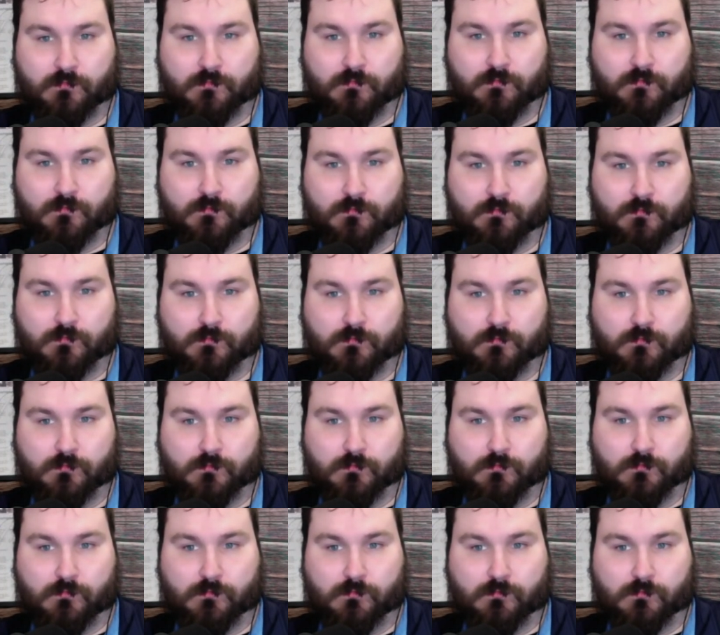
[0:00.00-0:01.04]

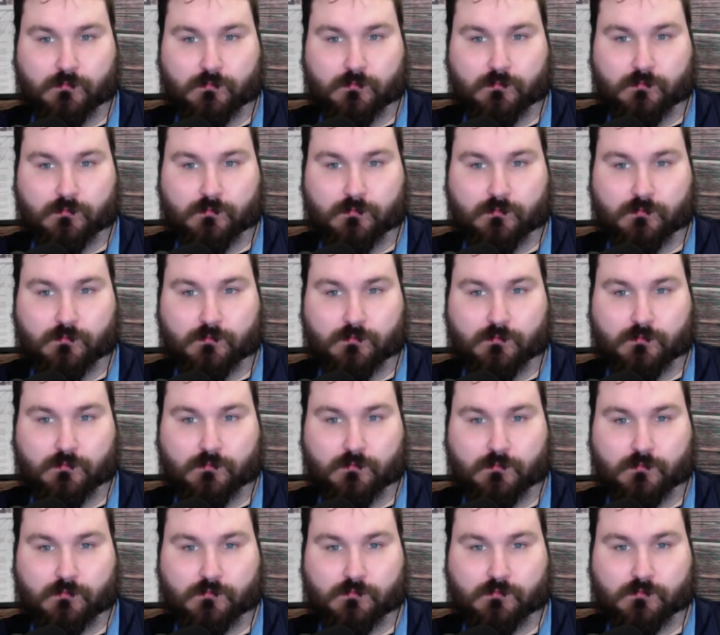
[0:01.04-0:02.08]

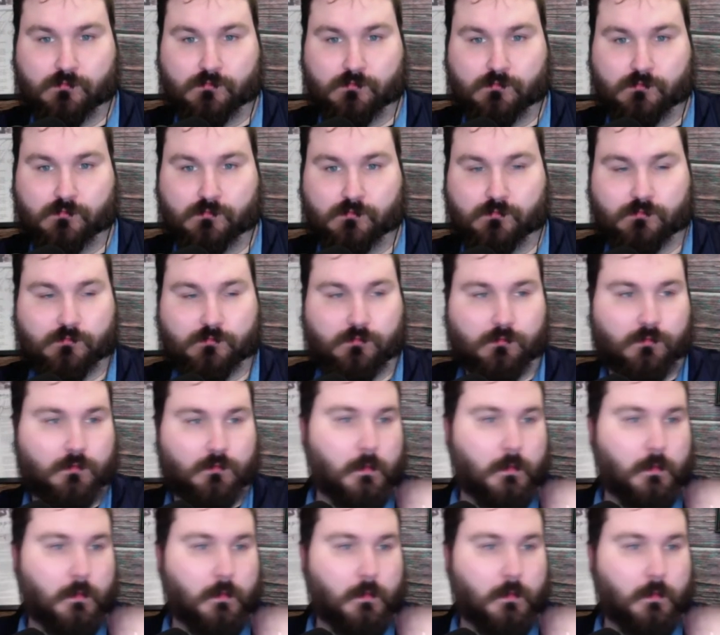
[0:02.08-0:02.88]
(not speaking)